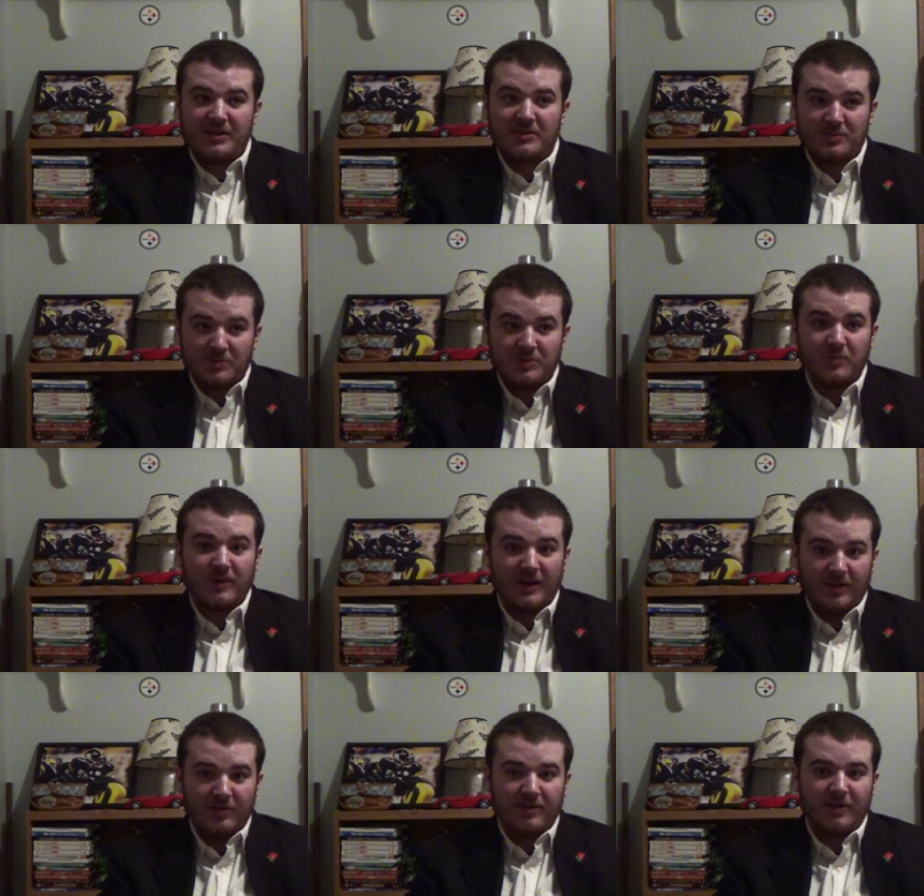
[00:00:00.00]
this was a
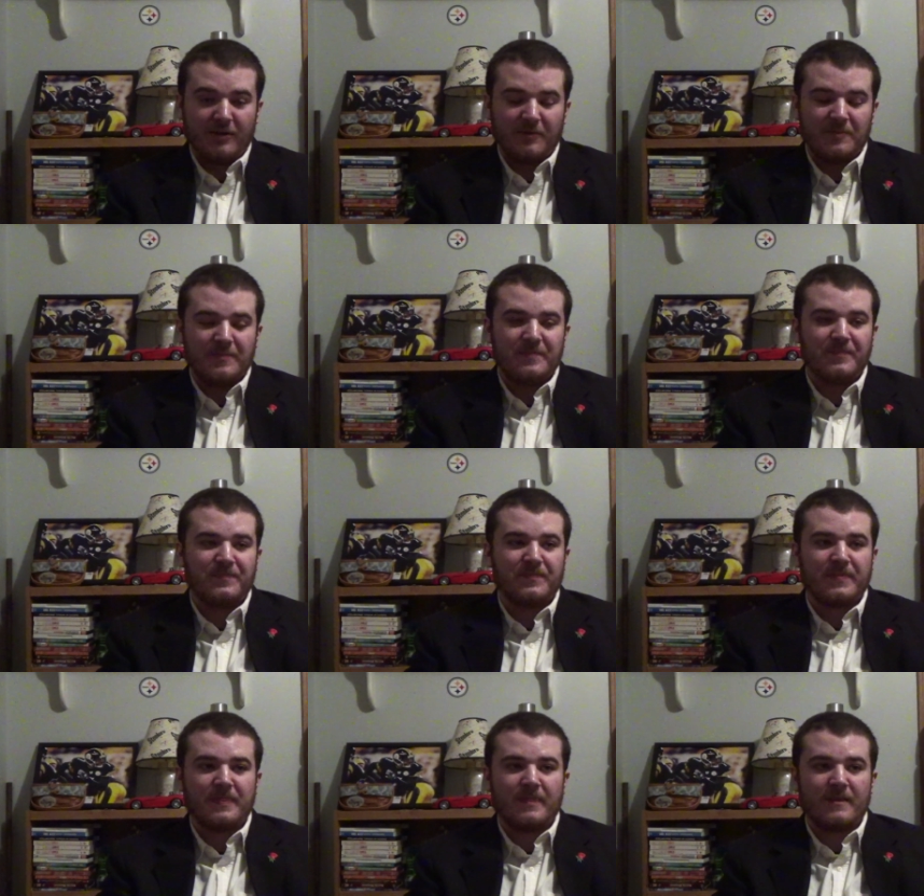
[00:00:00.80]
while ago.
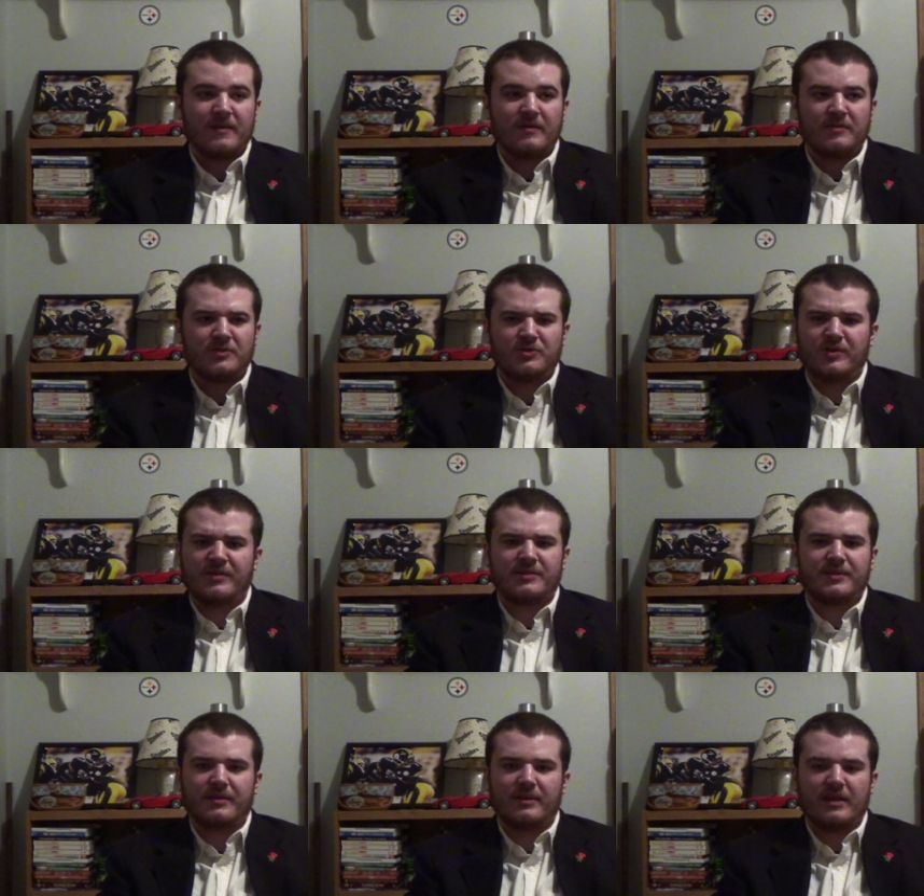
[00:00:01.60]

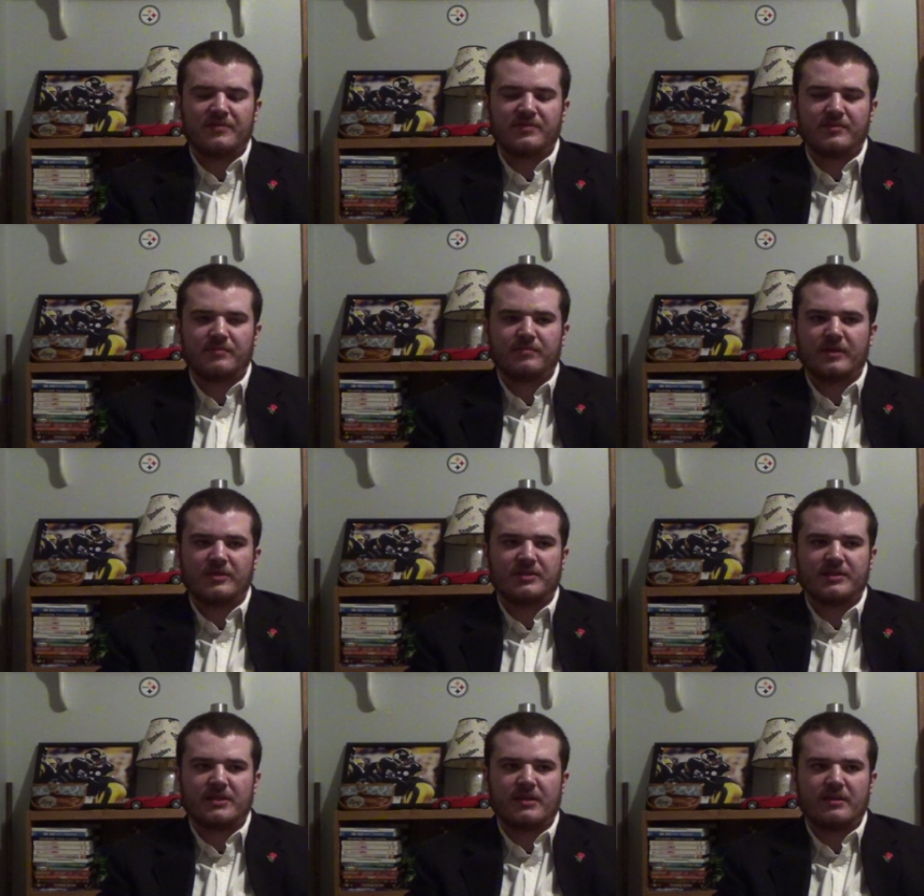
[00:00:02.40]
2011, I
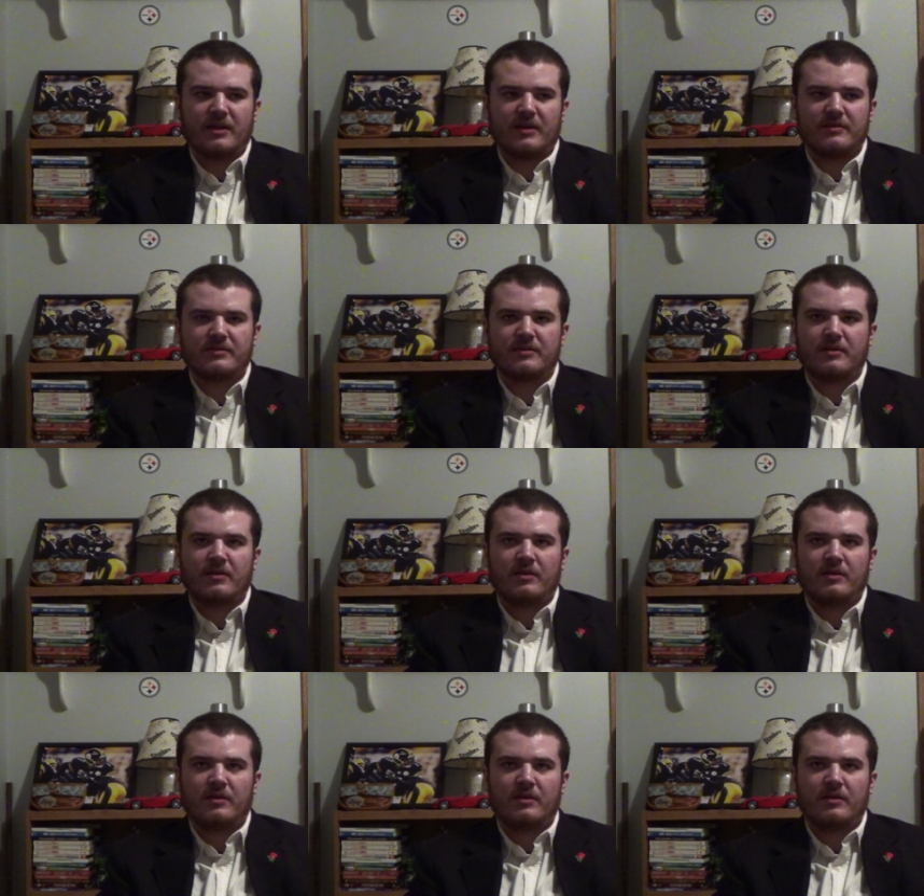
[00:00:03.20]
just see that.